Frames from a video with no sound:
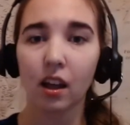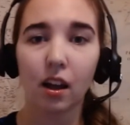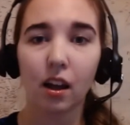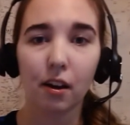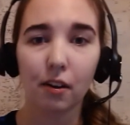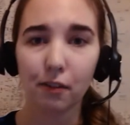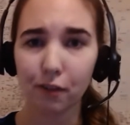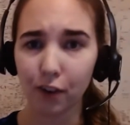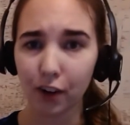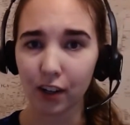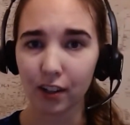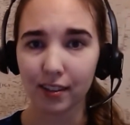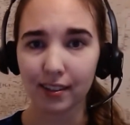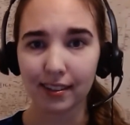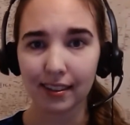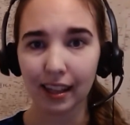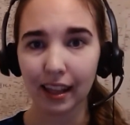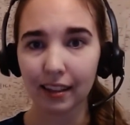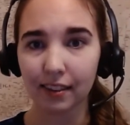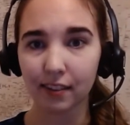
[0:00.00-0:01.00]
First,
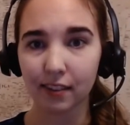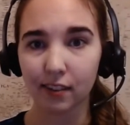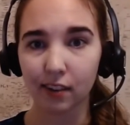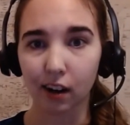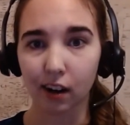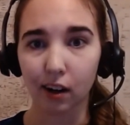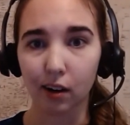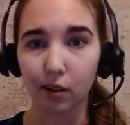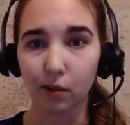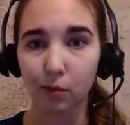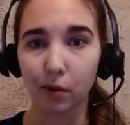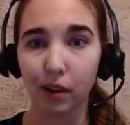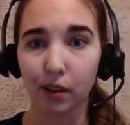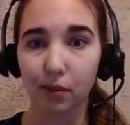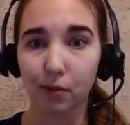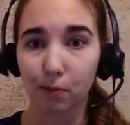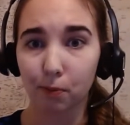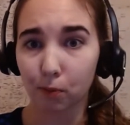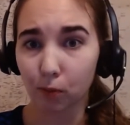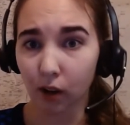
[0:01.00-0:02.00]
let's start with
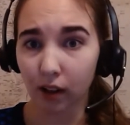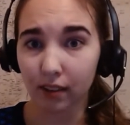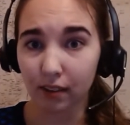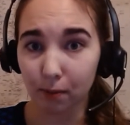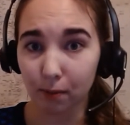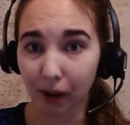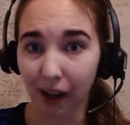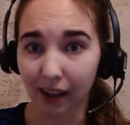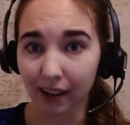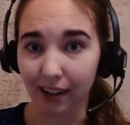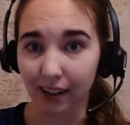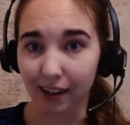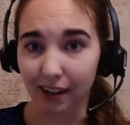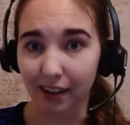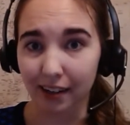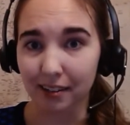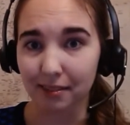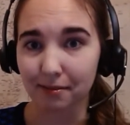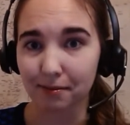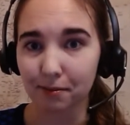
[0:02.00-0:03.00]
what's
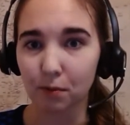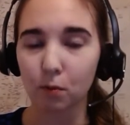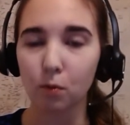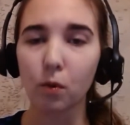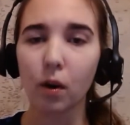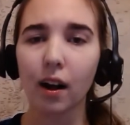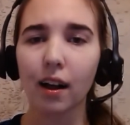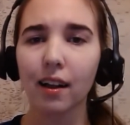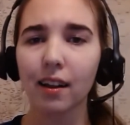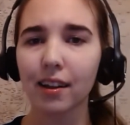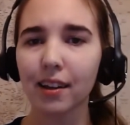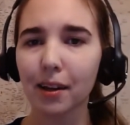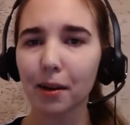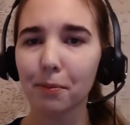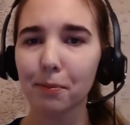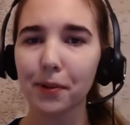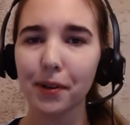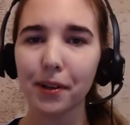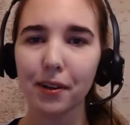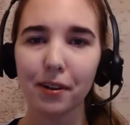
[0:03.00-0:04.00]
binary? Well,
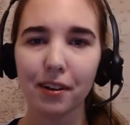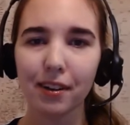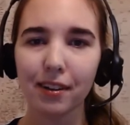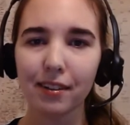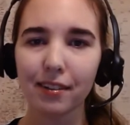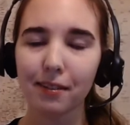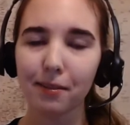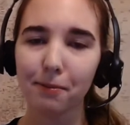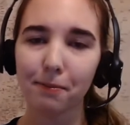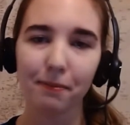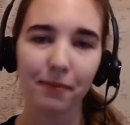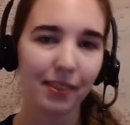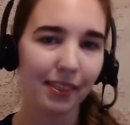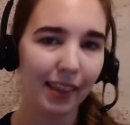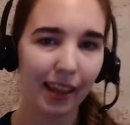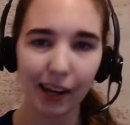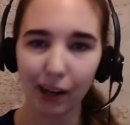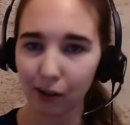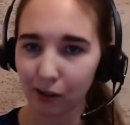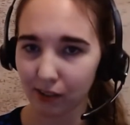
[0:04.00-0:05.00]
computers, they
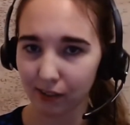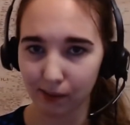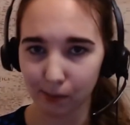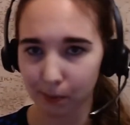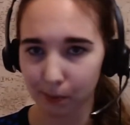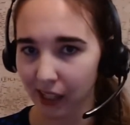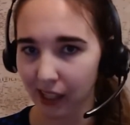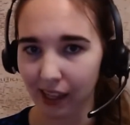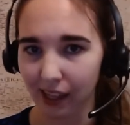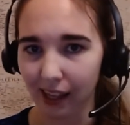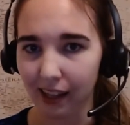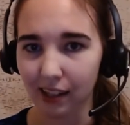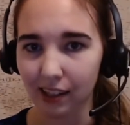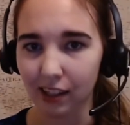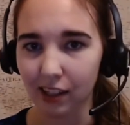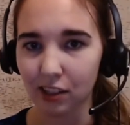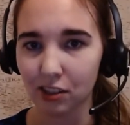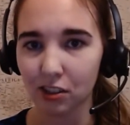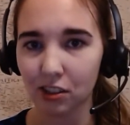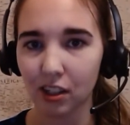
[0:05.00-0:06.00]
don't speak
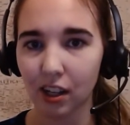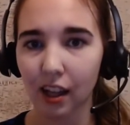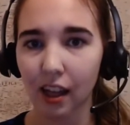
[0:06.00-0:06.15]
English.